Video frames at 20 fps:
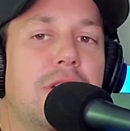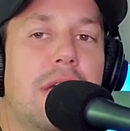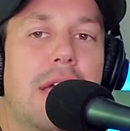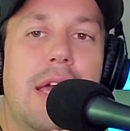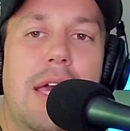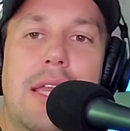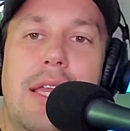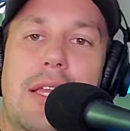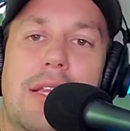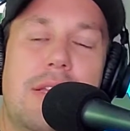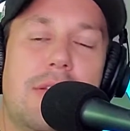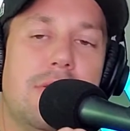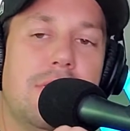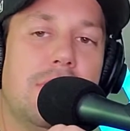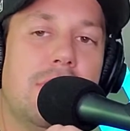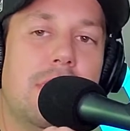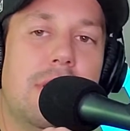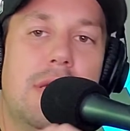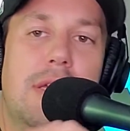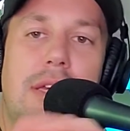and it
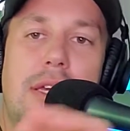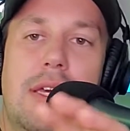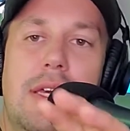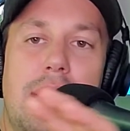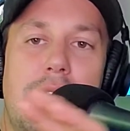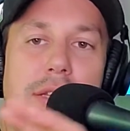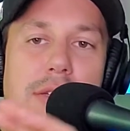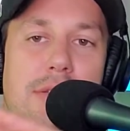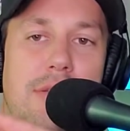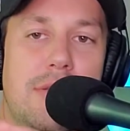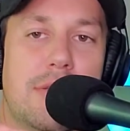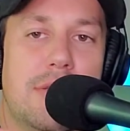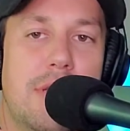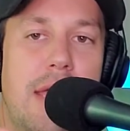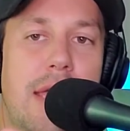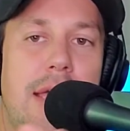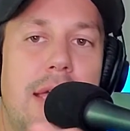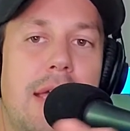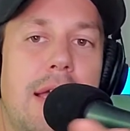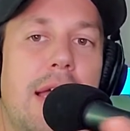is
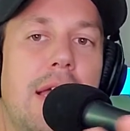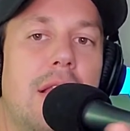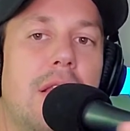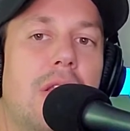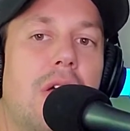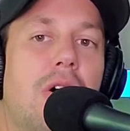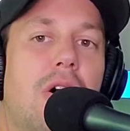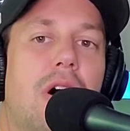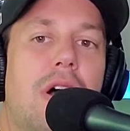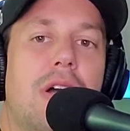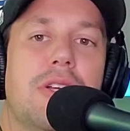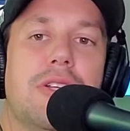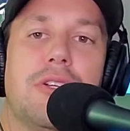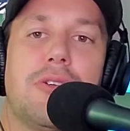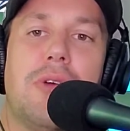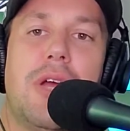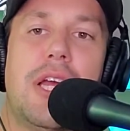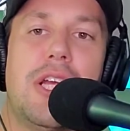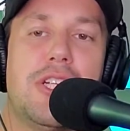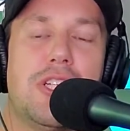taking a long
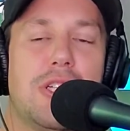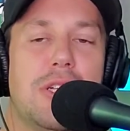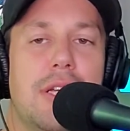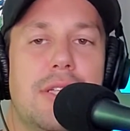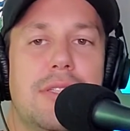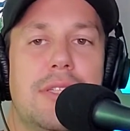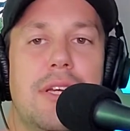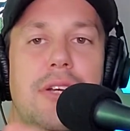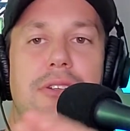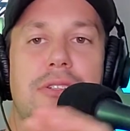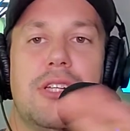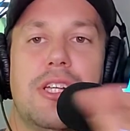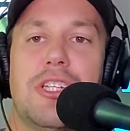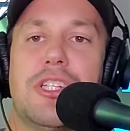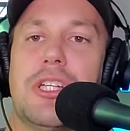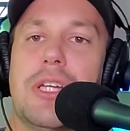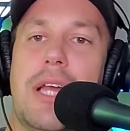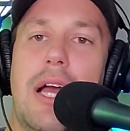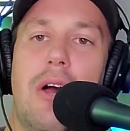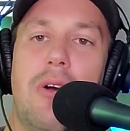duration as they are
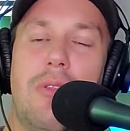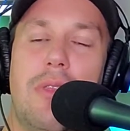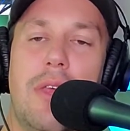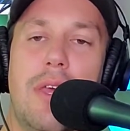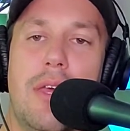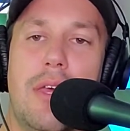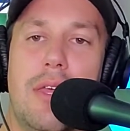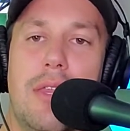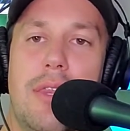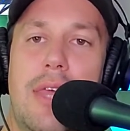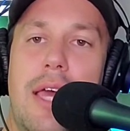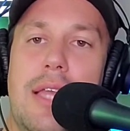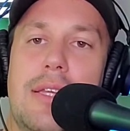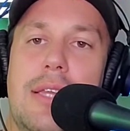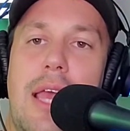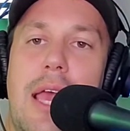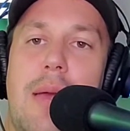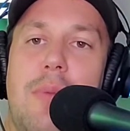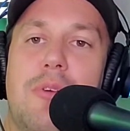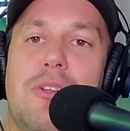dishing out that
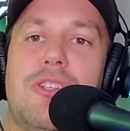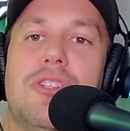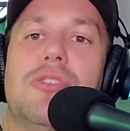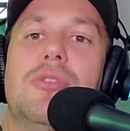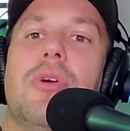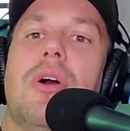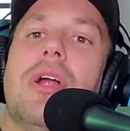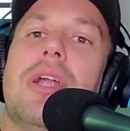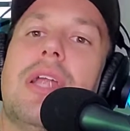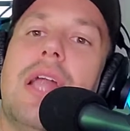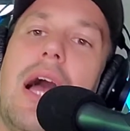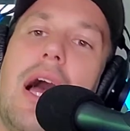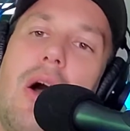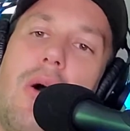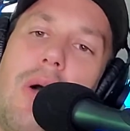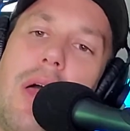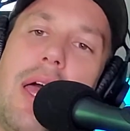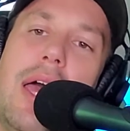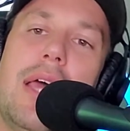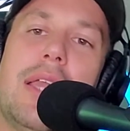damage, you are now
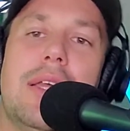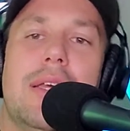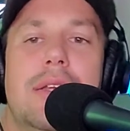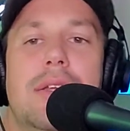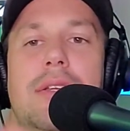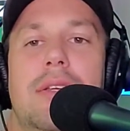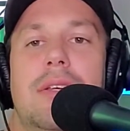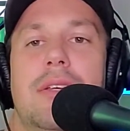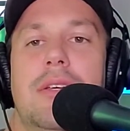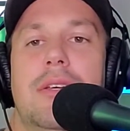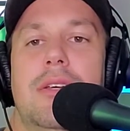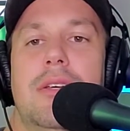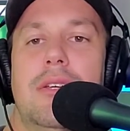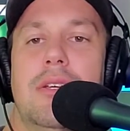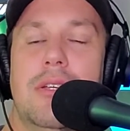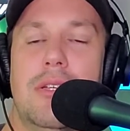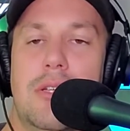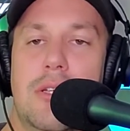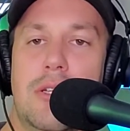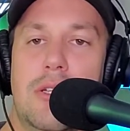headed
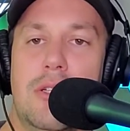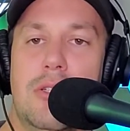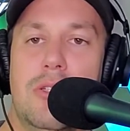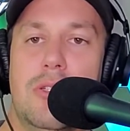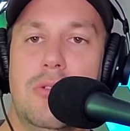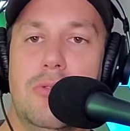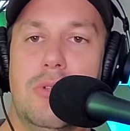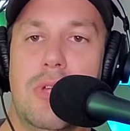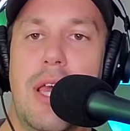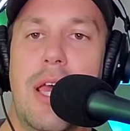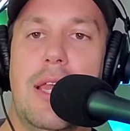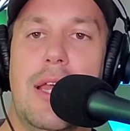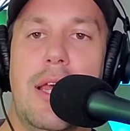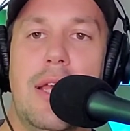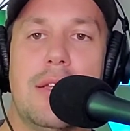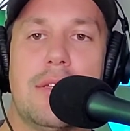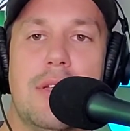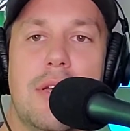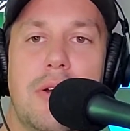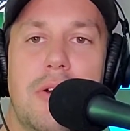to
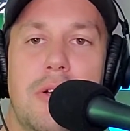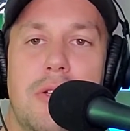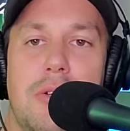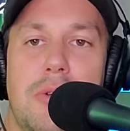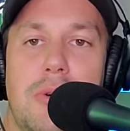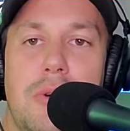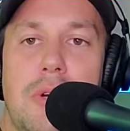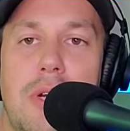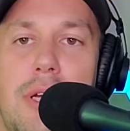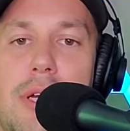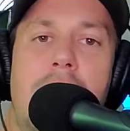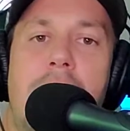10-8 territory.